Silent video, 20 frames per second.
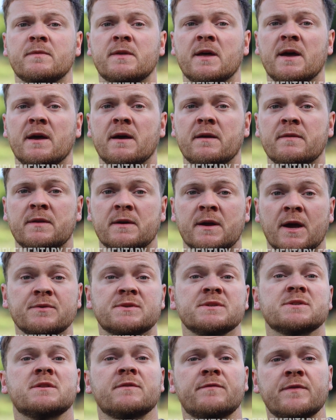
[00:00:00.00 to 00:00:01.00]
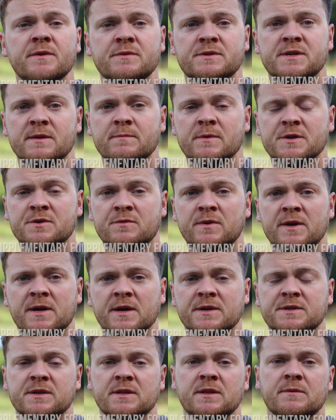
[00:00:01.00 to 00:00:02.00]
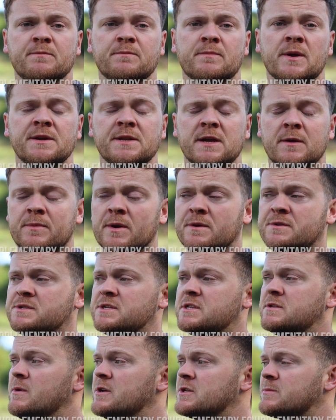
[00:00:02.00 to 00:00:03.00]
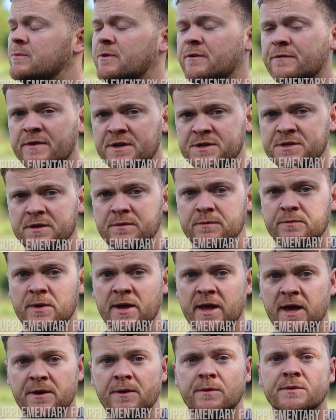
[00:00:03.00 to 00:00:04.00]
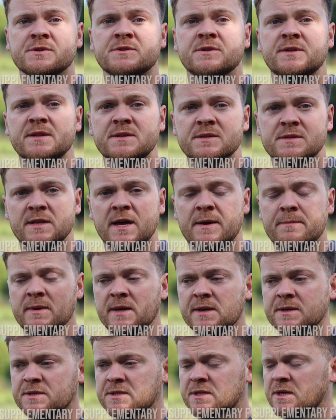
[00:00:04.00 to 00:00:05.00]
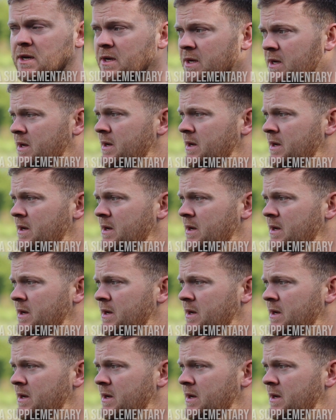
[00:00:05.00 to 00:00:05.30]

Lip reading: it goes into the food chain much quicker, so the breakdown process is much more efficient, getting oxygen into that mix